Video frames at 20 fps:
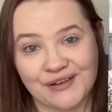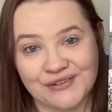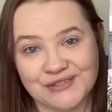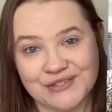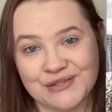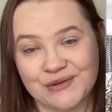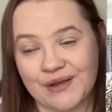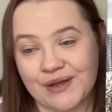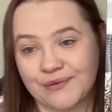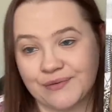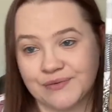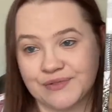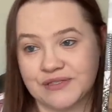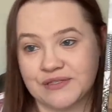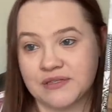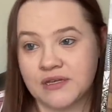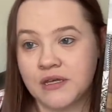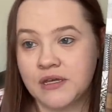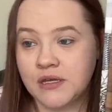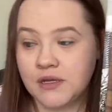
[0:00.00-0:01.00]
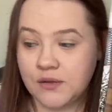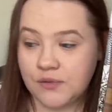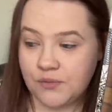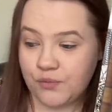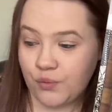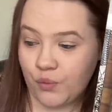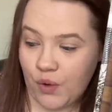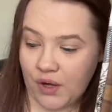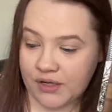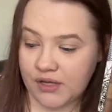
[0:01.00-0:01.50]
And so I was
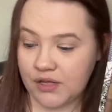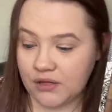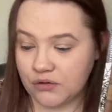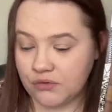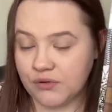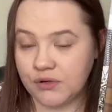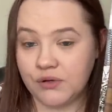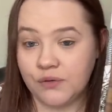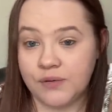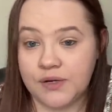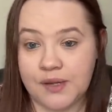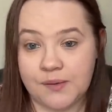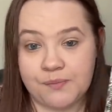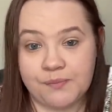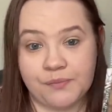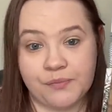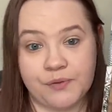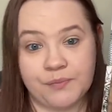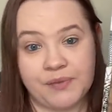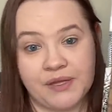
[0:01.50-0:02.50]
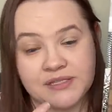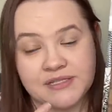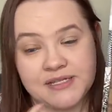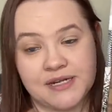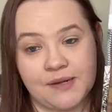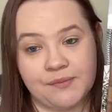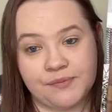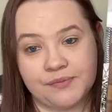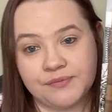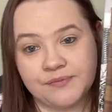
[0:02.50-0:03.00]
walking through and I picked it
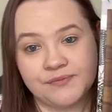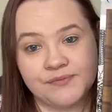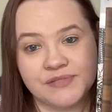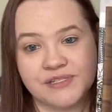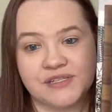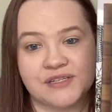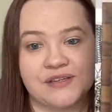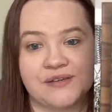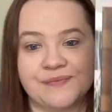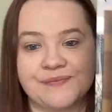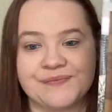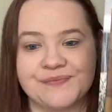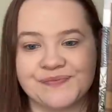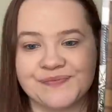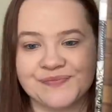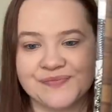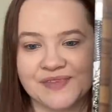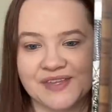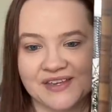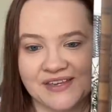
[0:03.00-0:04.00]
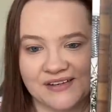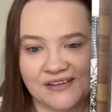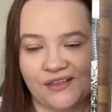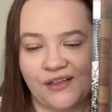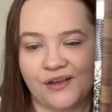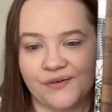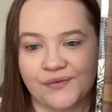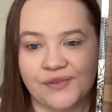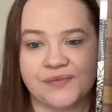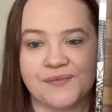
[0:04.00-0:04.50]
up to get
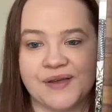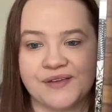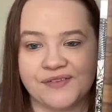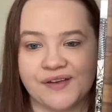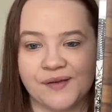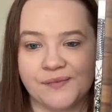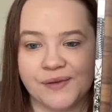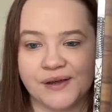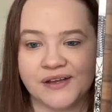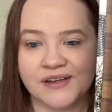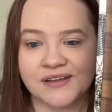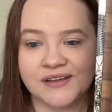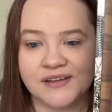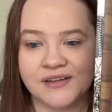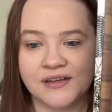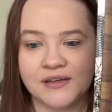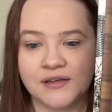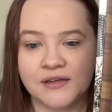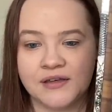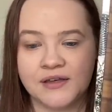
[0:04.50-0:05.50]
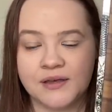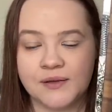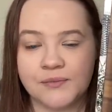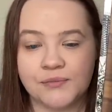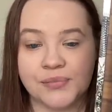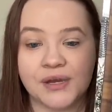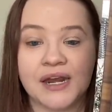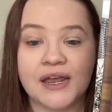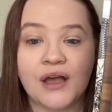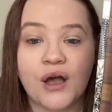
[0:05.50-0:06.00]
along with my fabric.
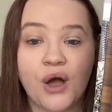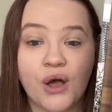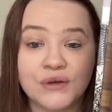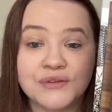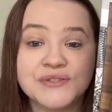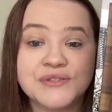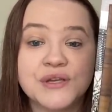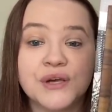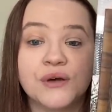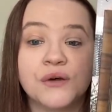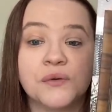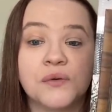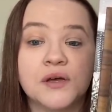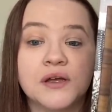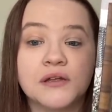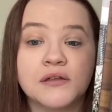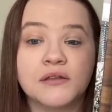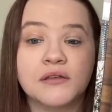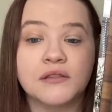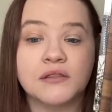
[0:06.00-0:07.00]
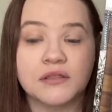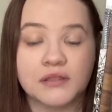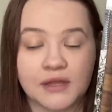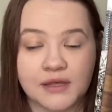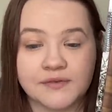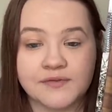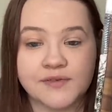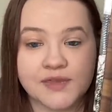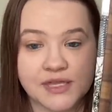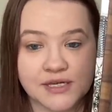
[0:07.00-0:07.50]
But I also
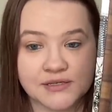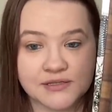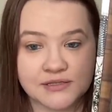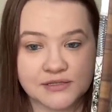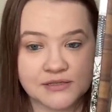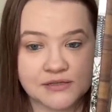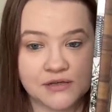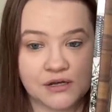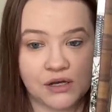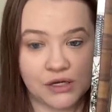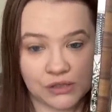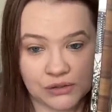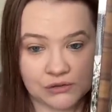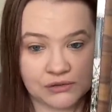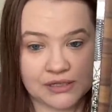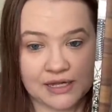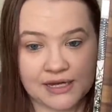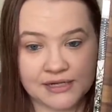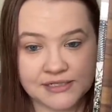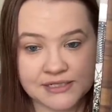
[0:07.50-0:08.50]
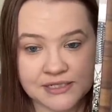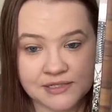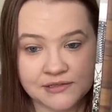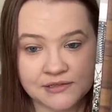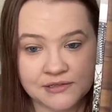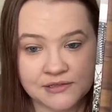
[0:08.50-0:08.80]
love this a whole lot.